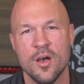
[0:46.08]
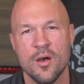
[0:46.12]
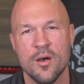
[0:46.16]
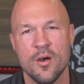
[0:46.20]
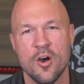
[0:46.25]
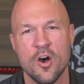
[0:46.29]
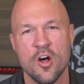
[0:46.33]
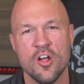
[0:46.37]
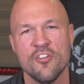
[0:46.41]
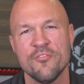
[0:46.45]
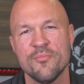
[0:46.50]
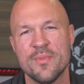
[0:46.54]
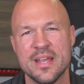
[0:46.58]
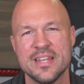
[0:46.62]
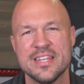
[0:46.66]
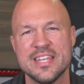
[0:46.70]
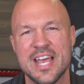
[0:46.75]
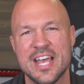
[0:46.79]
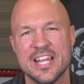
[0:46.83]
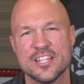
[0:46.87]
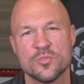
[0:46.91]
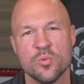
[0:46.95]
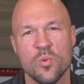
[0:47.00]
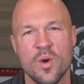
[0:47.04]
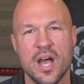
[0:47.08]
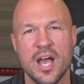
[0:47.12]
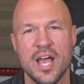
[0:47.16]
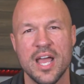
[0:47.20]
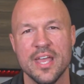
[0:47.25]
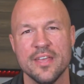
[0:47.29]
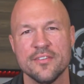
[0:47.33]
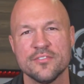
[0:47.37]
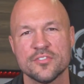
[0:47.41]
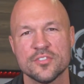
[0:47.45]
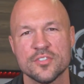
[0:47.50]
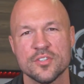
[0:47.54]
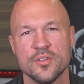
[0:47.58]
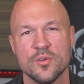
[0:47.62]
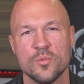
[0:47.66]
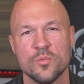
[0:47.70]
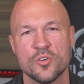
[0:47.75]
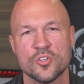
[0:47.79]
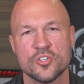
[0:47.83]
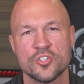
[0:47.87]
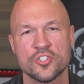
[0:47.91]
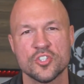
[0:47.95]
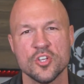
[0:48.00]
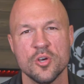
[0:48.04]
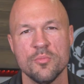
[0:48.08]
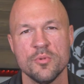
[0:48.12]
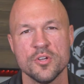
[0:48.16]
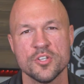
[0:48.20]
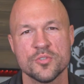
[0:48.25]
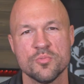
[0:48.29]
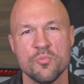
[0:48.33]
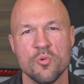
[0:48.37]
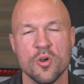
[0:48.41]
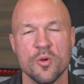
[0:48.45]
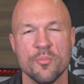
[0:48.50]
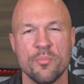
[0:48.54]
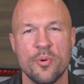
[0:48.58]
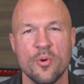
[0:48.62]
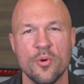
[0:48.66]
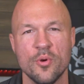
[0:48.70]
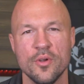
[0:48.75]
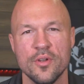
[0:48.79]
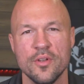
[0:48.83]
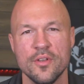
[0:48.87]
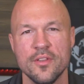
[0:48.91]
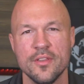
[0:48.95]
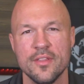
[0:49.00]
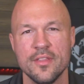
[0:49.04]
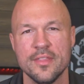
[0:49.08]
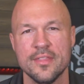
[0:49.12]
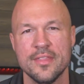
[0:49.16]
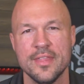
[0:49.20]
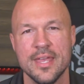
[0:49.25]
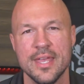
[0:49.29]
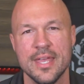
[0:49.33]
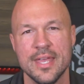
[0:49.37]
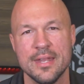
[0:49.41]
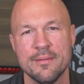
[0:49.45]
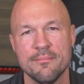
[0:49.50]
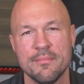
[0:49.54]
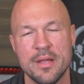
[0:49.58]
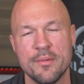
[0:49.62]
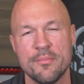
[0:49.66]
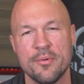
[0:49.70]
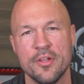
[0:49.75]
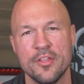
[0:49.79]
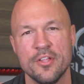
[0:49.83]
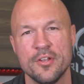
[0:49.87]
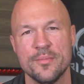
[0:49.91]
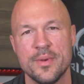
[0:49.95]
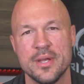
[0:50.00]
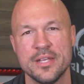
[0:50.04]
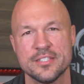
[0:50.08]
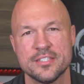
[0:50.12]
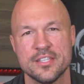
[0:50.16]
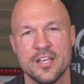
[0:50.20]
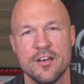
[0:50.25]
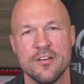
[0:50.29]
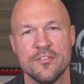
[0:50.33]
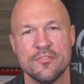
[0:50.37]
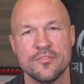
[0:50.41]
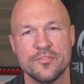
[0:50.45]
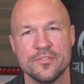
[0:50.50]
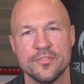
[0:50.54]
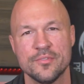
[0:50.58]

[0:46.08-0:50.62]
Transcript: all of my dad's wives were so much more important than my brother and myself.